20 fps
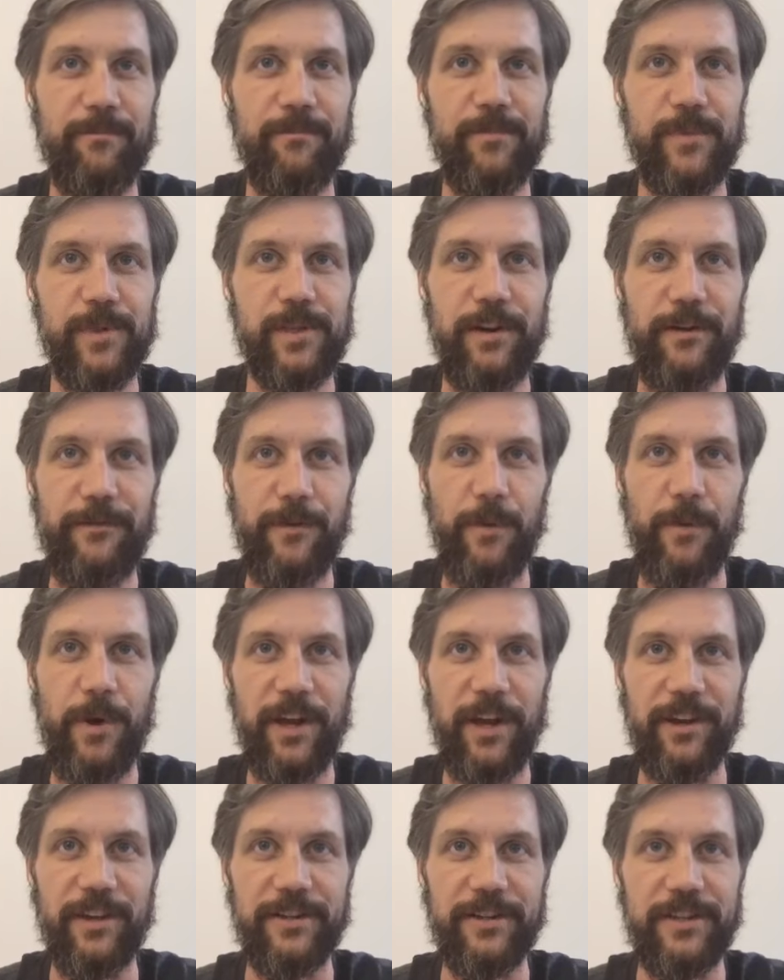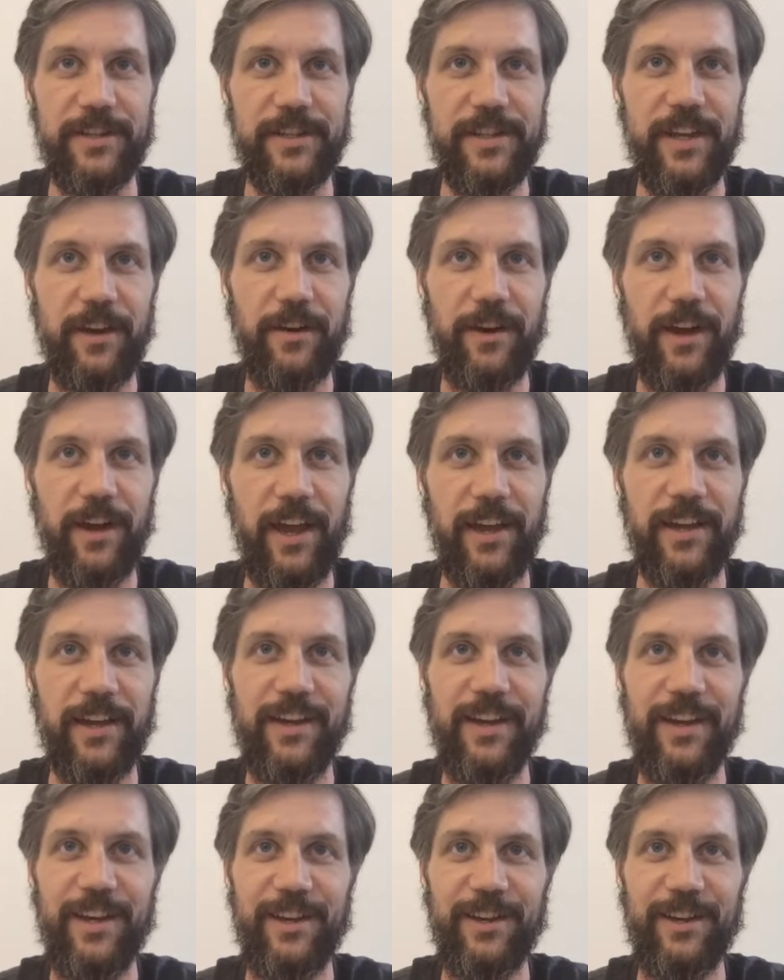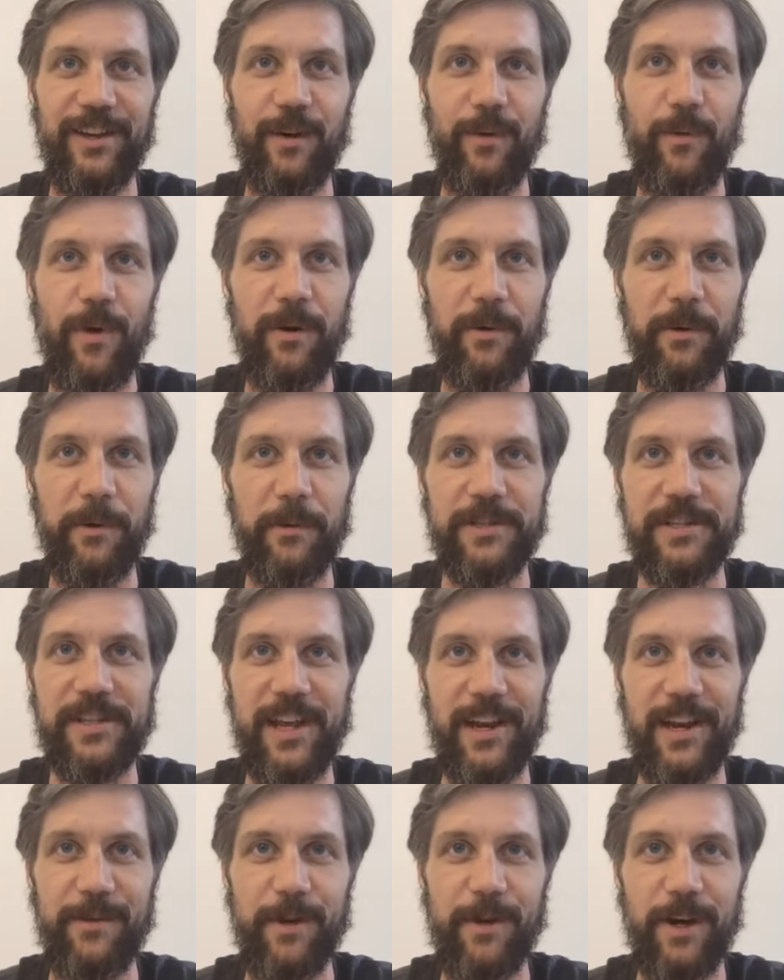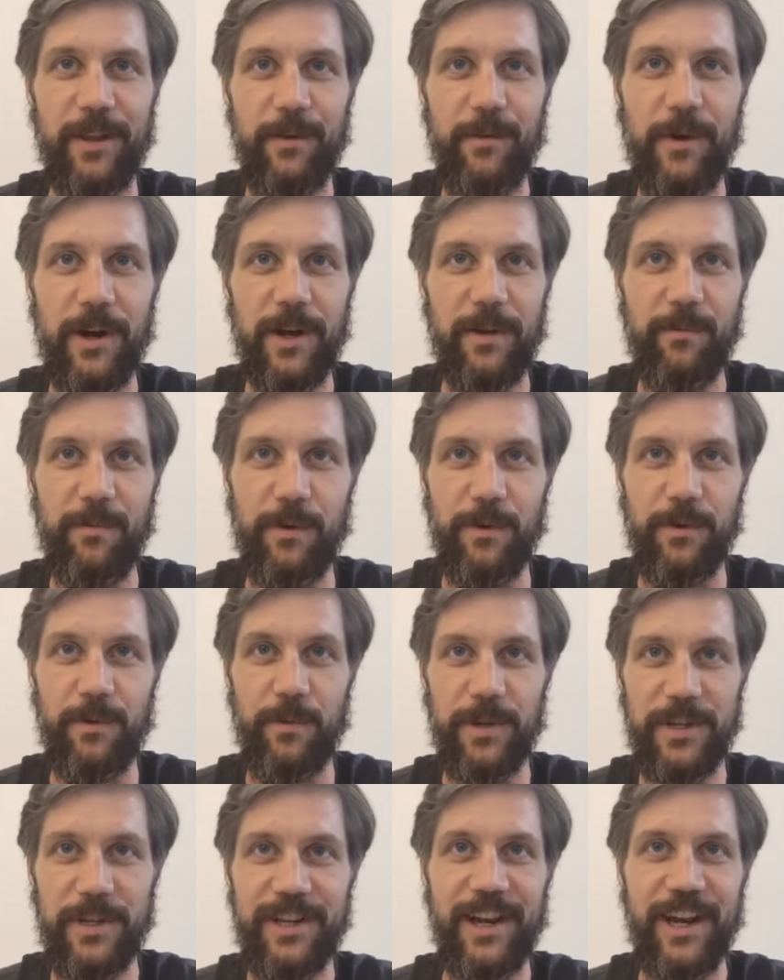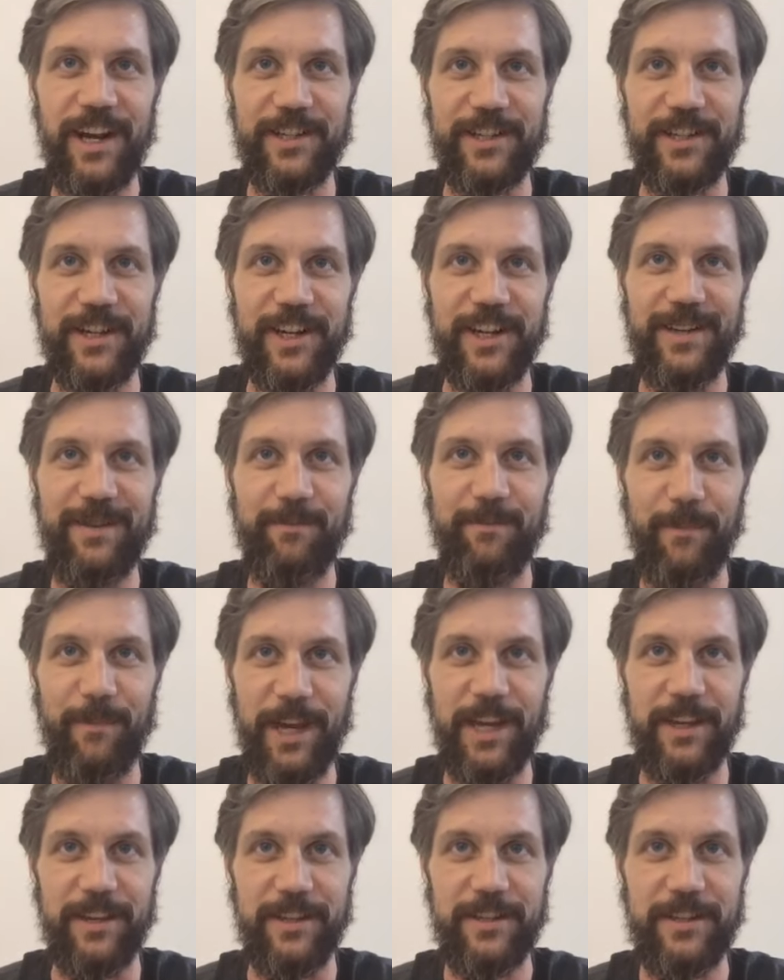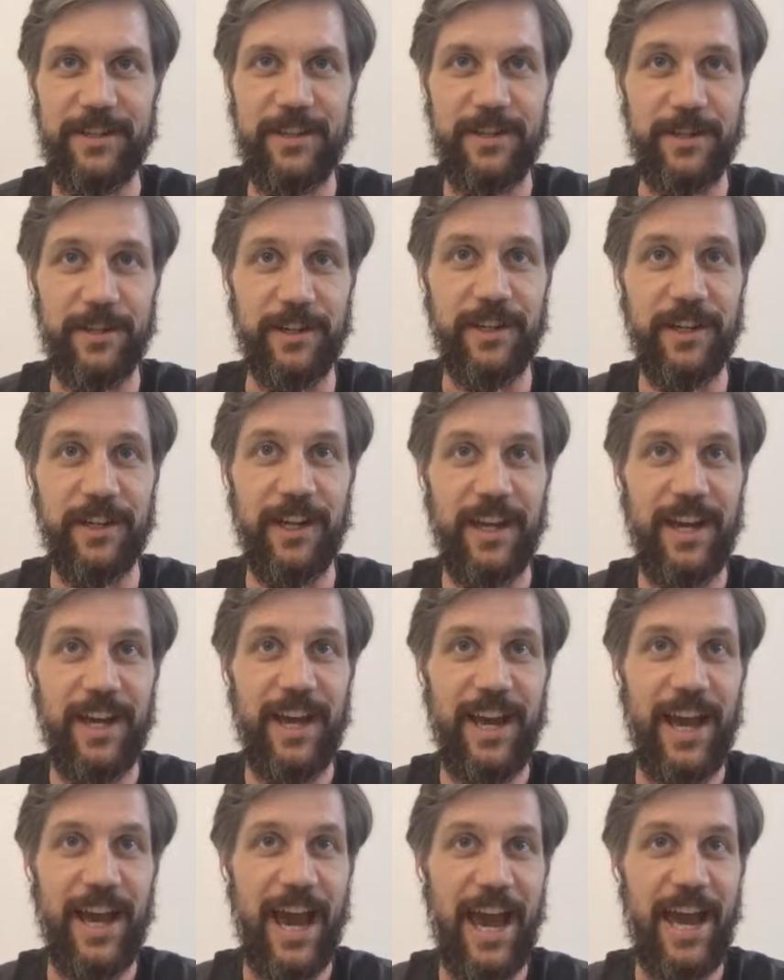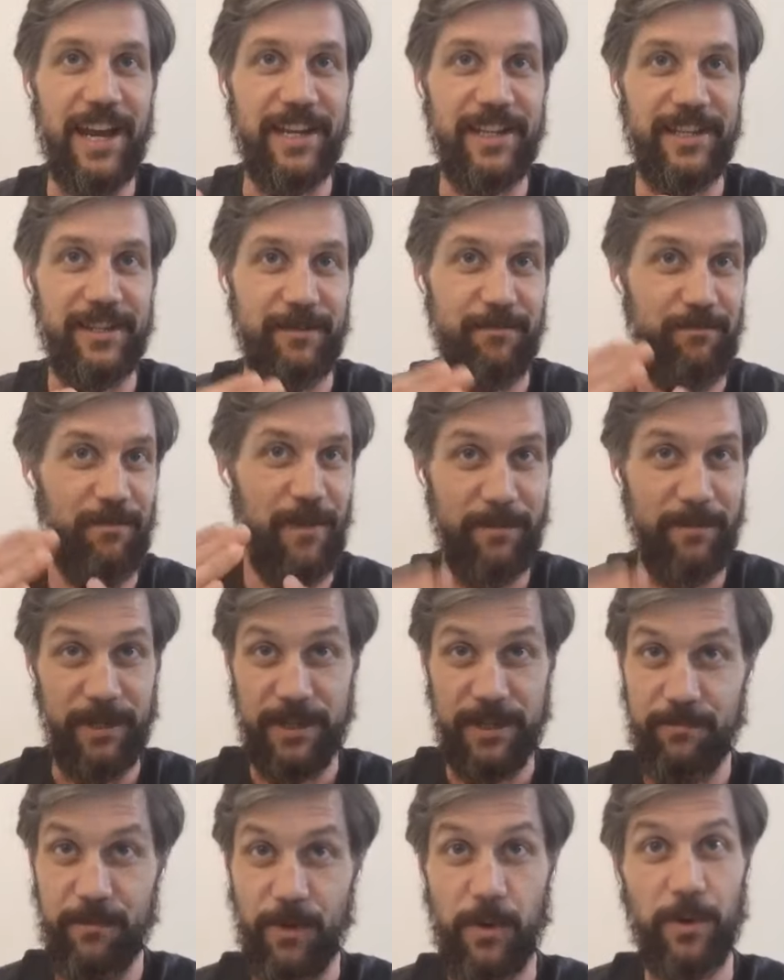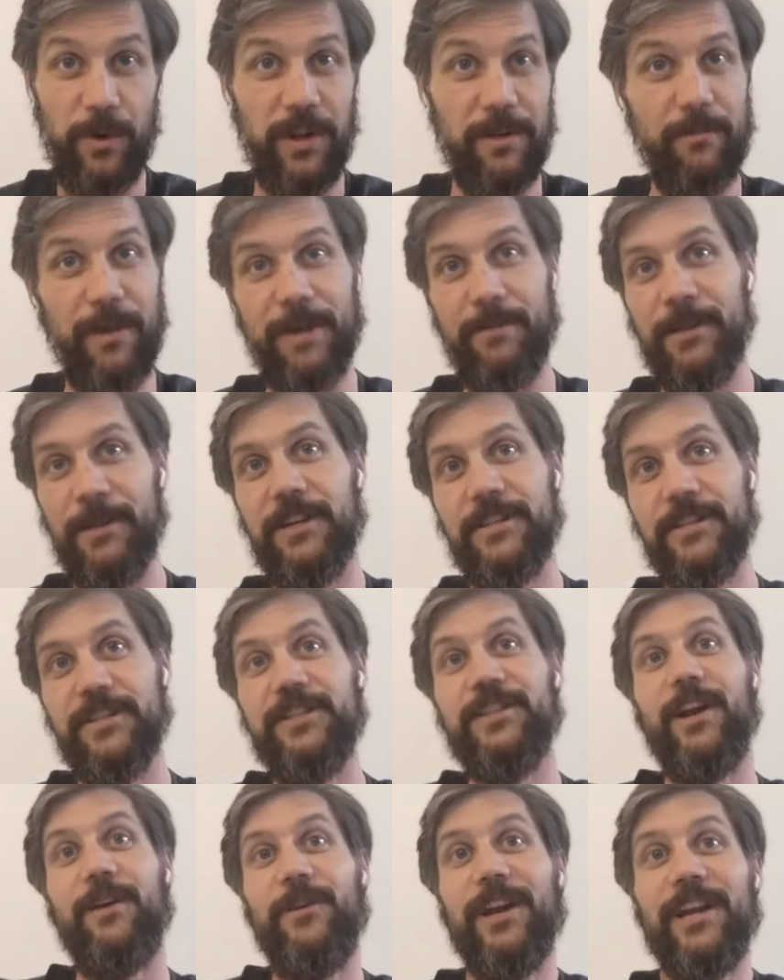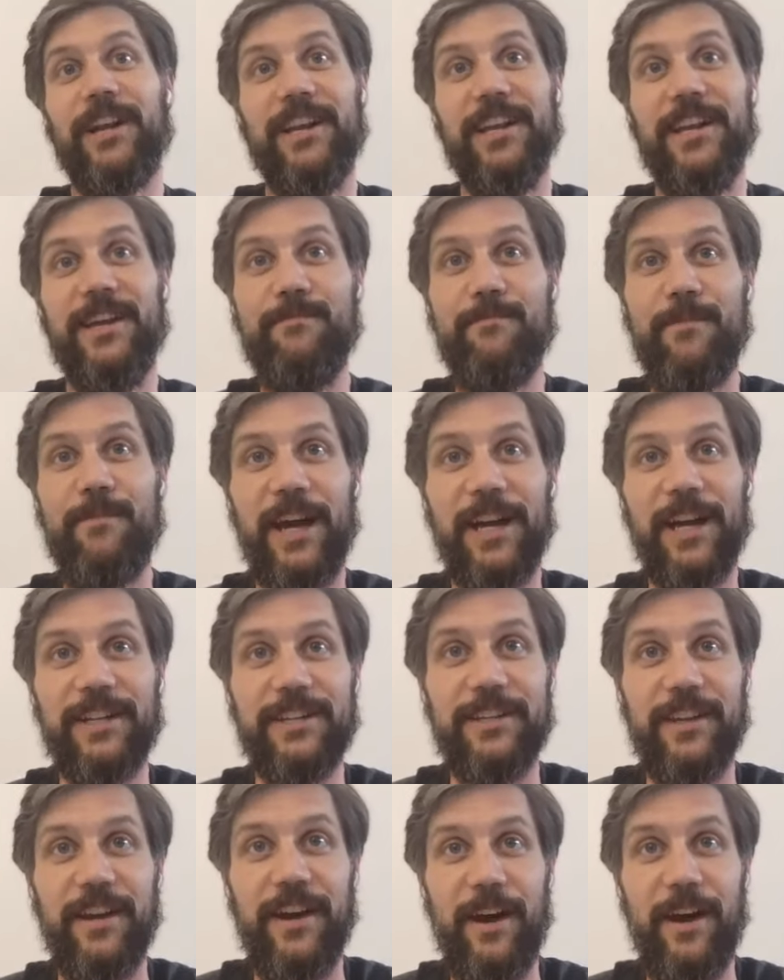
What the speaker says: self-awareness to say, okay, while we were standing by the whiteboard, we did actually make a decision, and it's maybe small and maybe doesn't directly impact